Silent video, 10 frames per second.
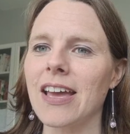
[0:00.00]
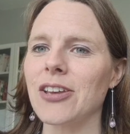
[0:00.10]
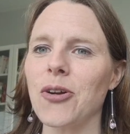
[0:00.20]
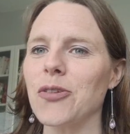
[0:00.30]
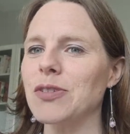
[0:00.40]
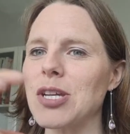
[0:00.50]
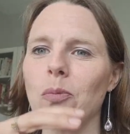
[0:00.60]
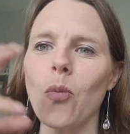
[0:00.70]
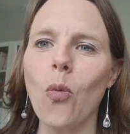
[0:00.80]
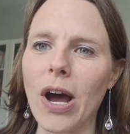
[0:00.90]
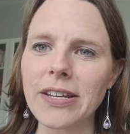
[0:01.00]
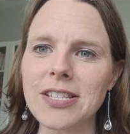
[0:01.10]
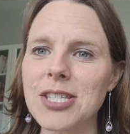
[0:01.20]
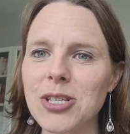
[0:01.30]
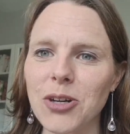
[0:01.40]
You know, you've done one
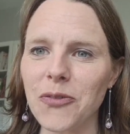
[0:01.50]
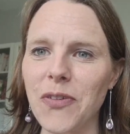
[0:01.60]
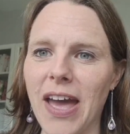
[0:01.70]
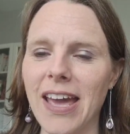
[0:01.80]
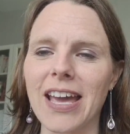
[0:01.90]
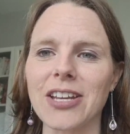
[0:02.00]
survey